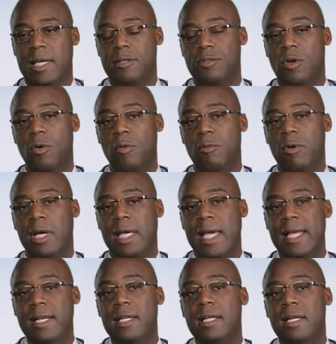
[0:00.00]
And so
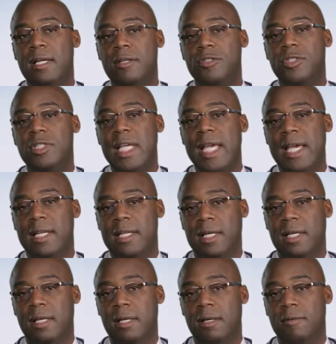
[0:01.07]
gaining an
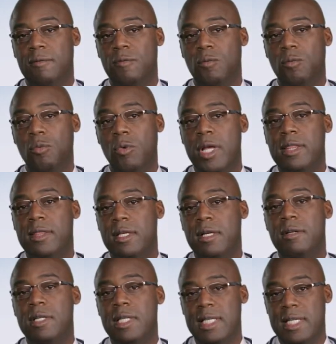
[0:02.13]
understanding of what
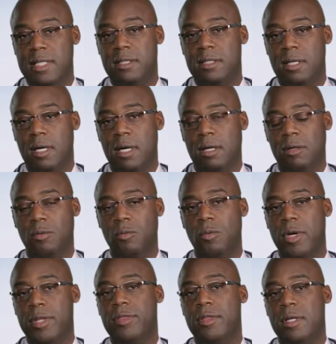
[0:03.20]
their needs are,
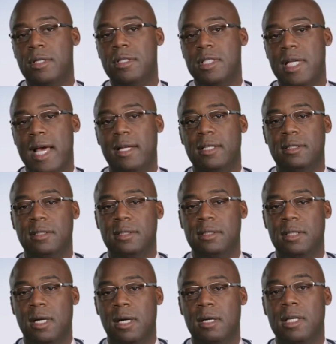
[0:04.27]
what their
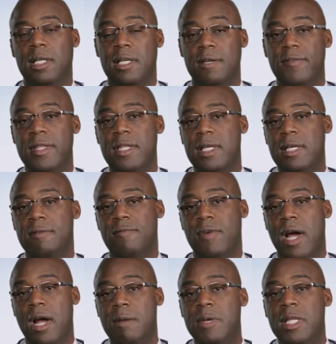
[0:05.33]
challenges are, given the
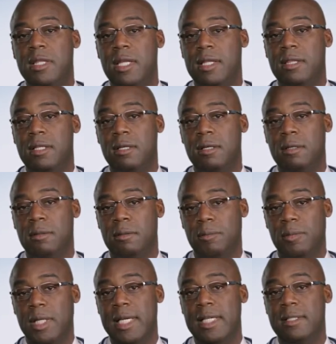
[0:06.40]
environment that they're
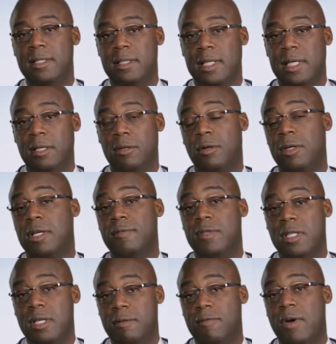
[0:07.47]
placed in or
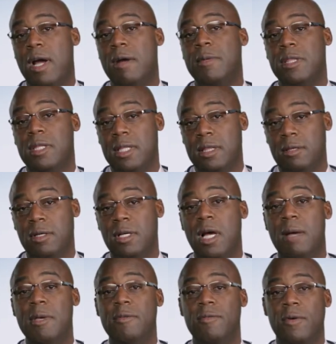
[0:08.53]
given the environment that they're
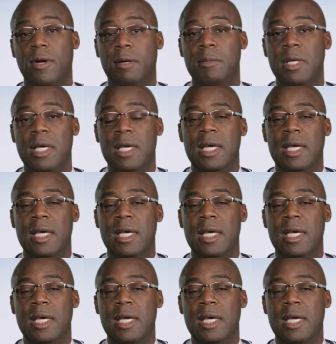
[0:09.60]
coming from,